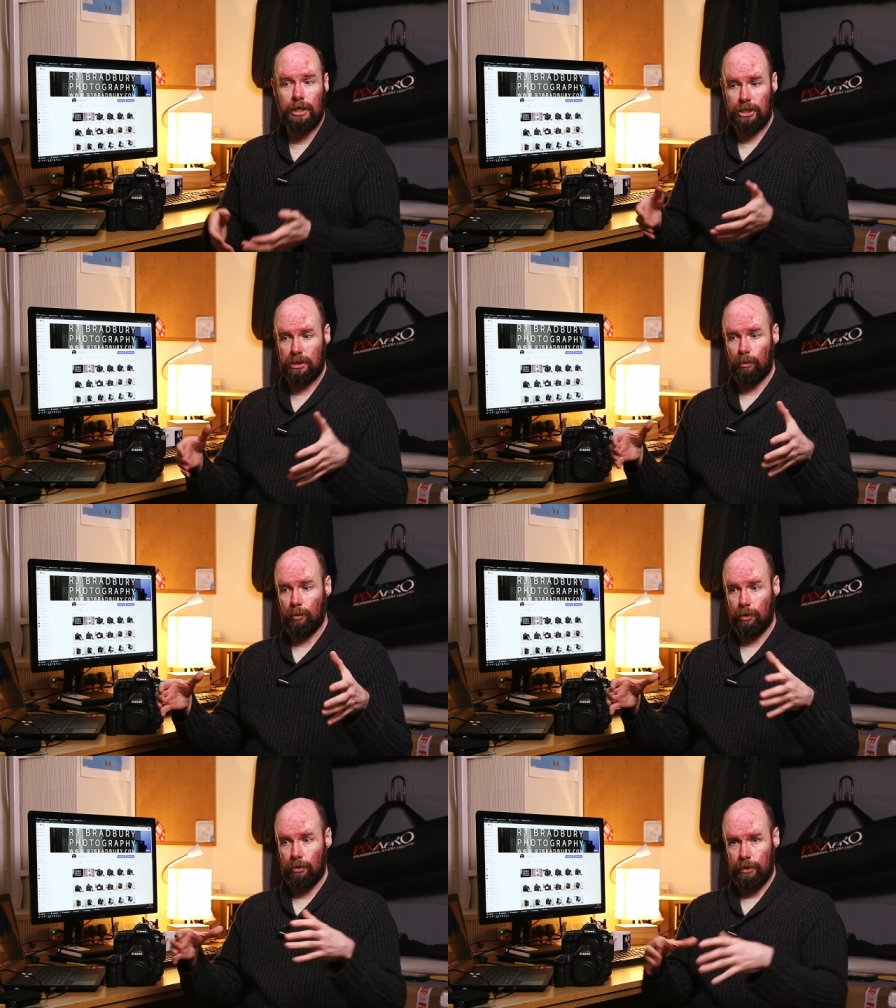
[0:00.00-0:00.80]
actually we
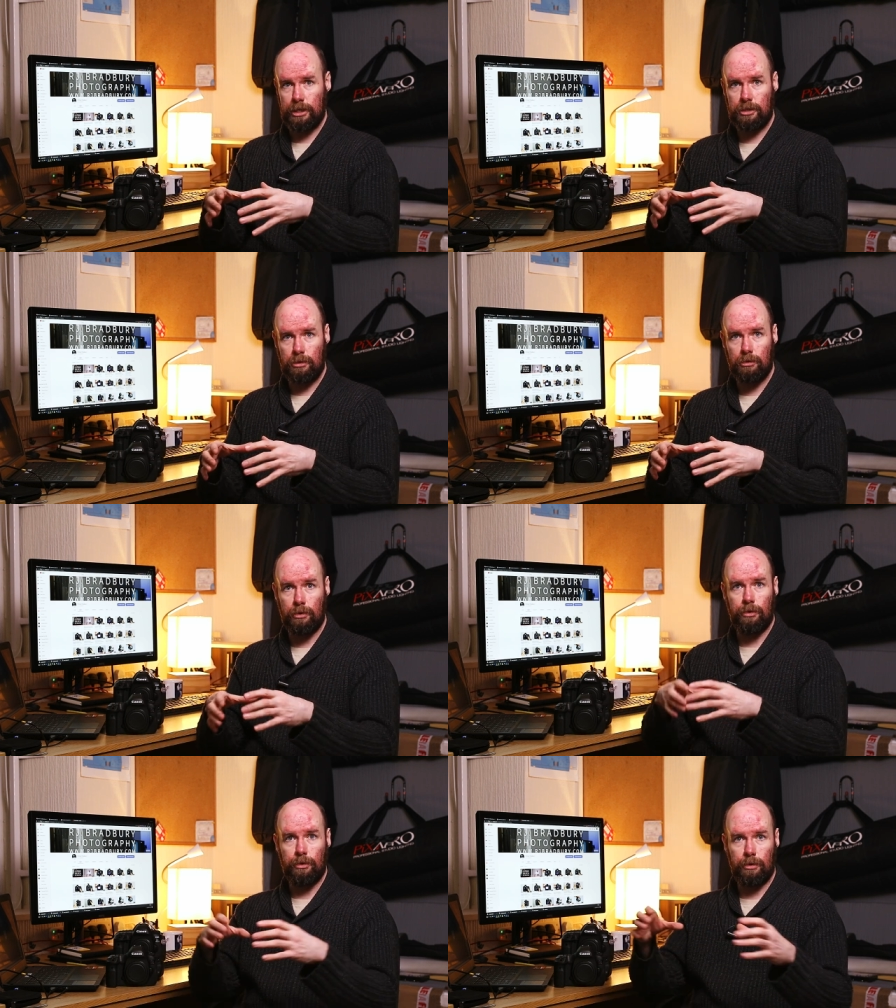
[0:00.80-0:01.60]
want this,
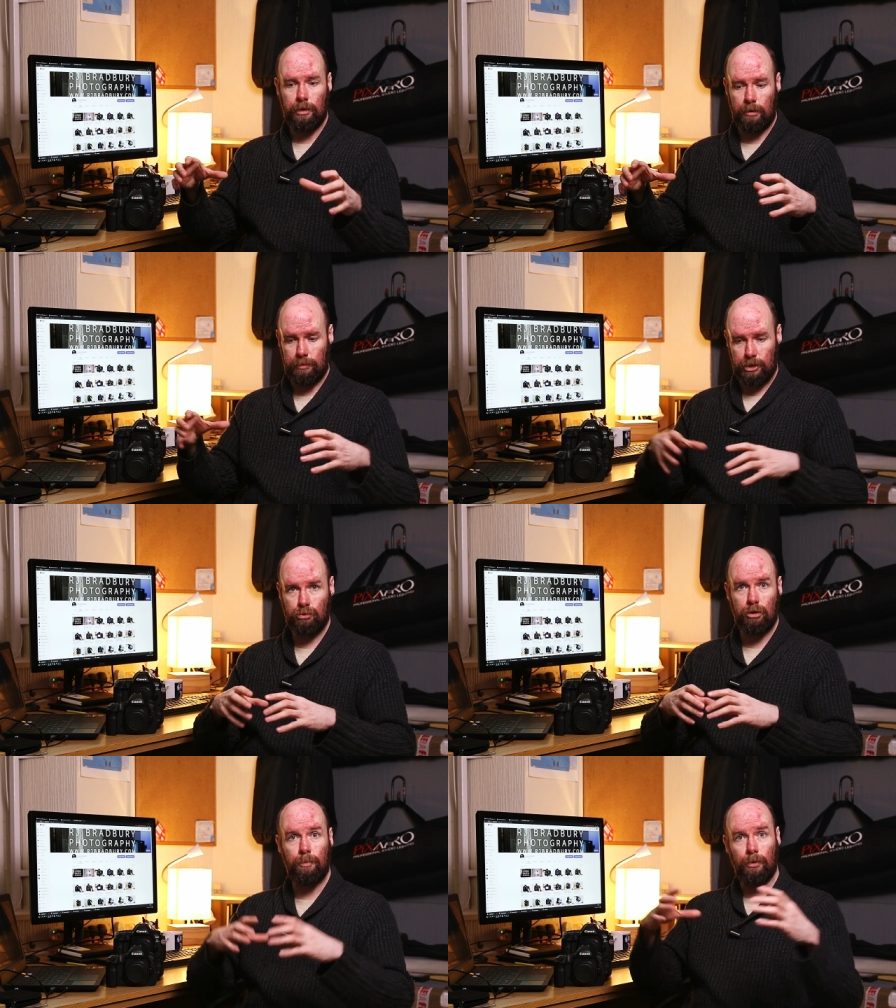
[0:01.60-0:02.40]
cut, uh, this
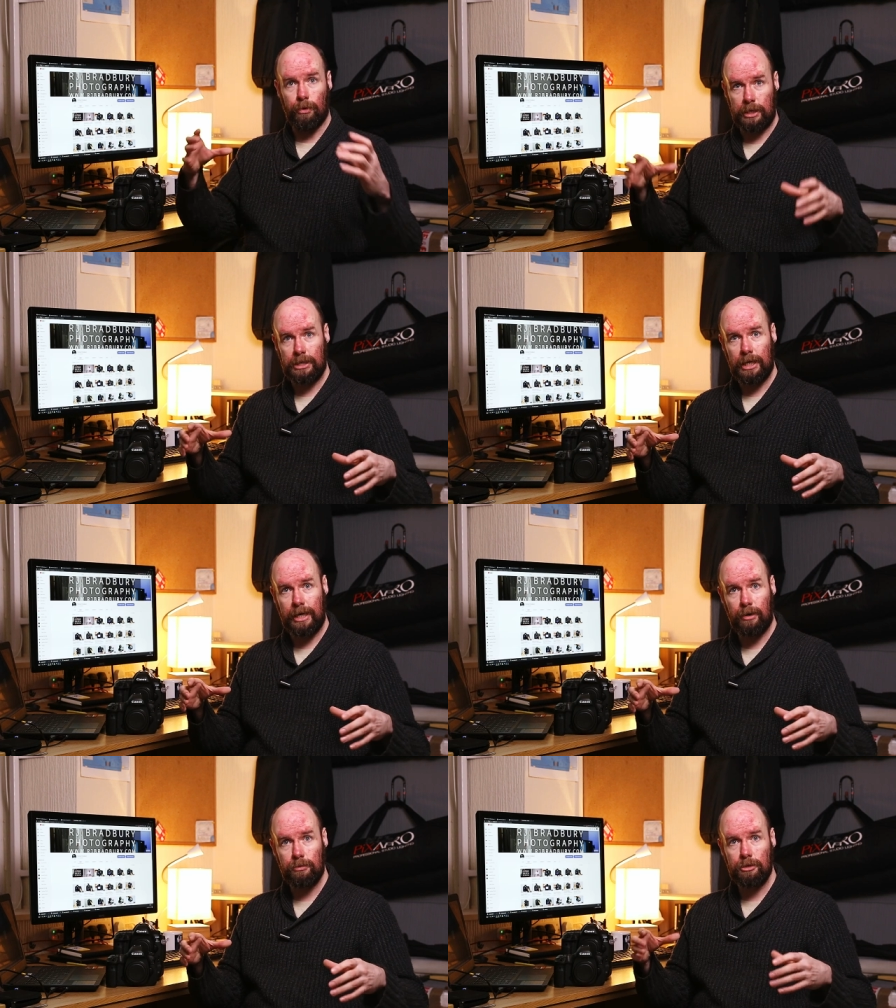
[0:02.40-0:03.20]
crop or this
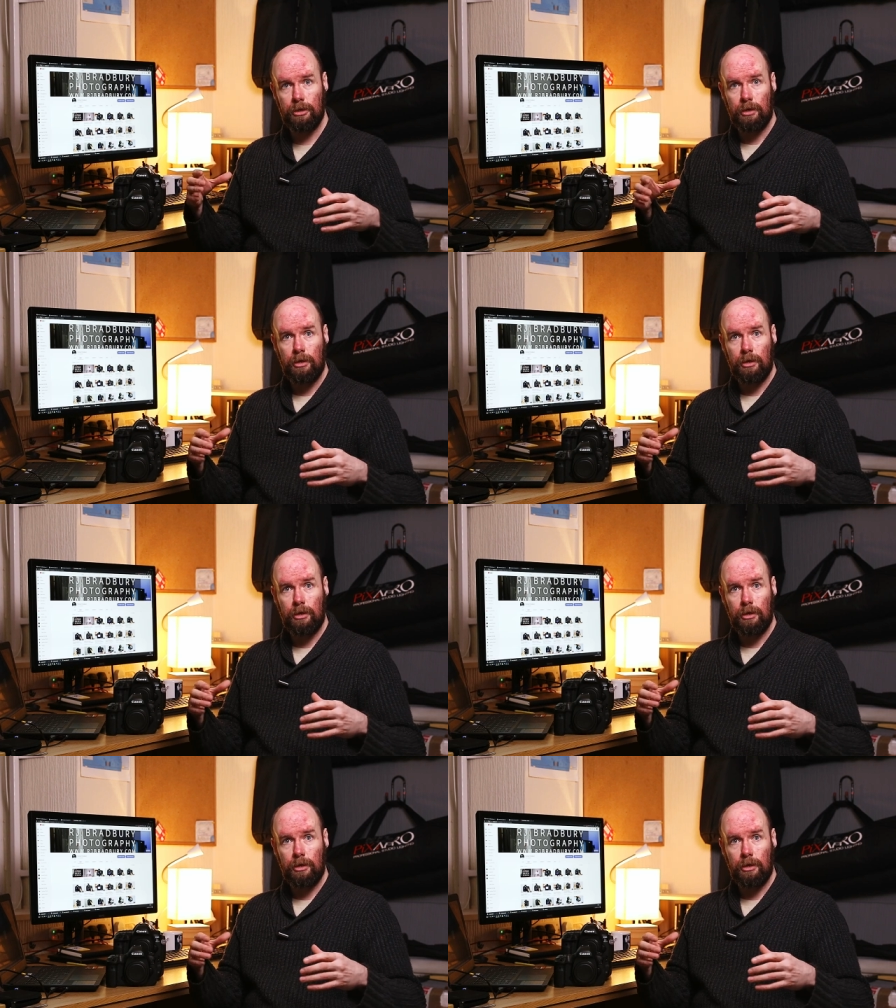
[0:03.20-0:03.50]
layout,